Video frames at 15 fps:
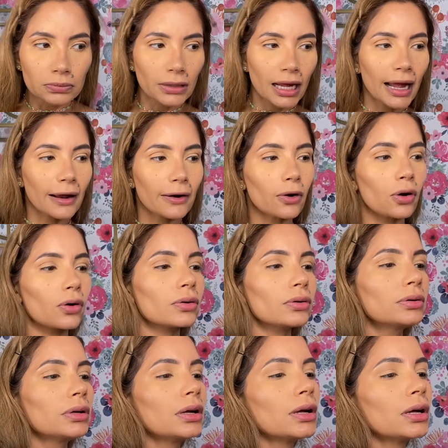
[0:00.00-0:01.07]
at
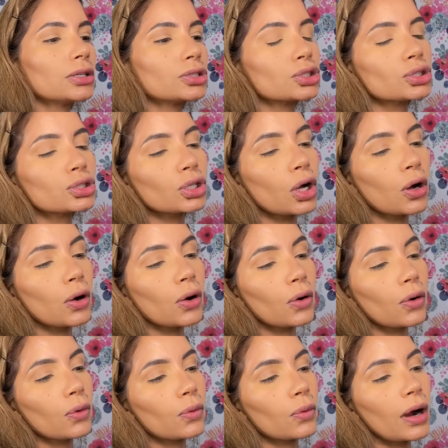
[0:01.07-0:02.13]
all,
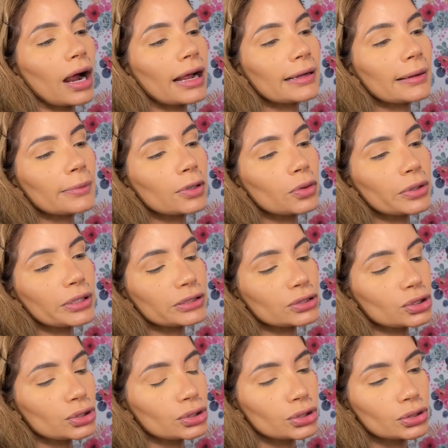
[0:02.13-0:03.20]
so I am going
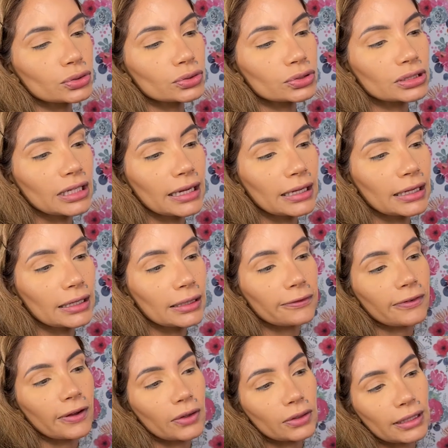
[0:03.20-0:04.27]
to use a
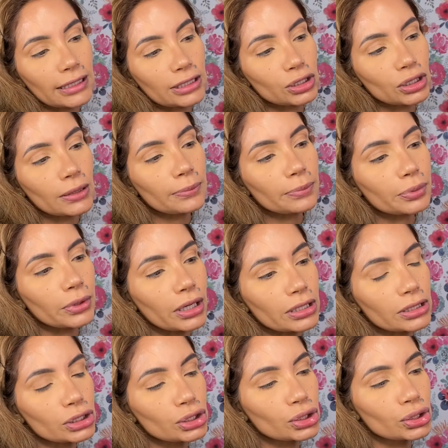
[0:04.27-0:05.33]
foundation
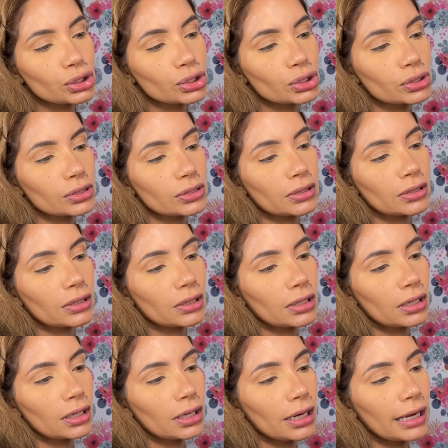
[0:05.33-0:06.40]
brush.
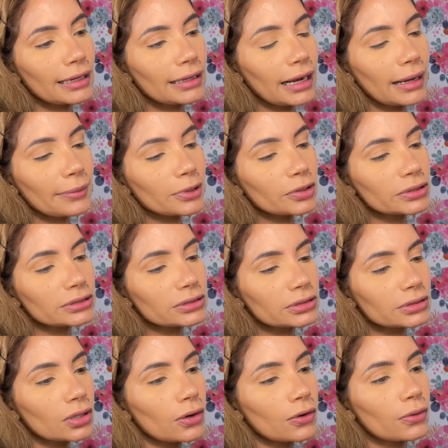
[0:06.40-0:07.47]
And I'm going to
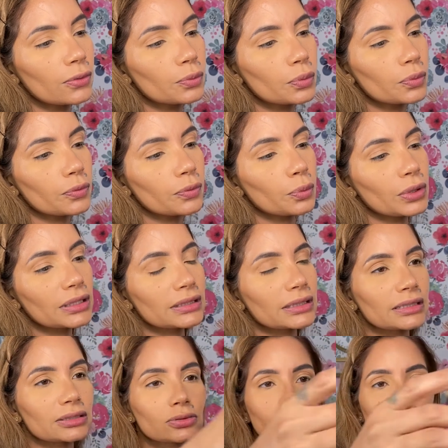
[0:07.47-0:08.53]
go with
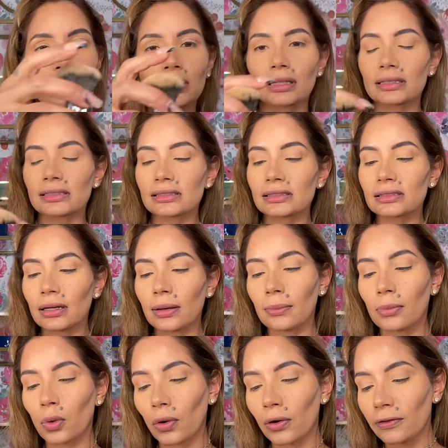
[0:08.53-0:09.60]
this one. This is a
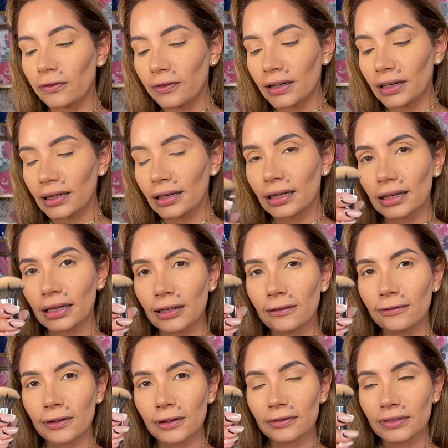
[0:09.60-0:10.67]
Morphe
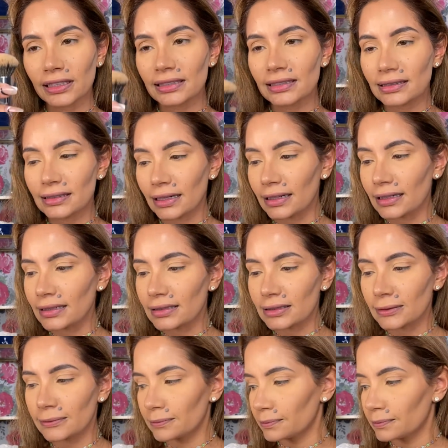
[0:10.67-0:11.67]
E56